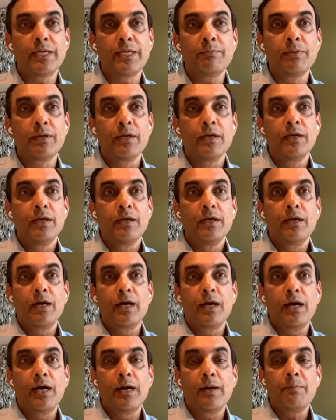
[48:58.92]
team.
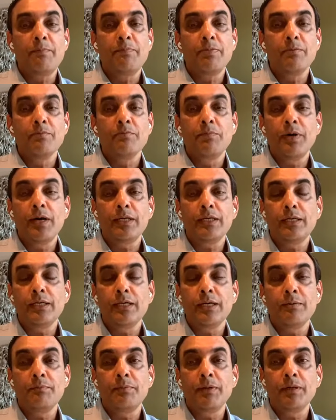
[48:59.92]
But
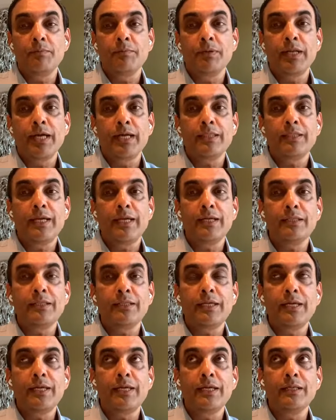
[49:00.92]
I think
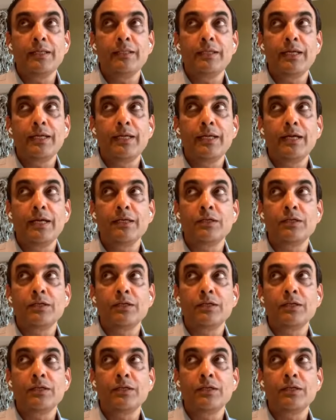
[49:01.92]
the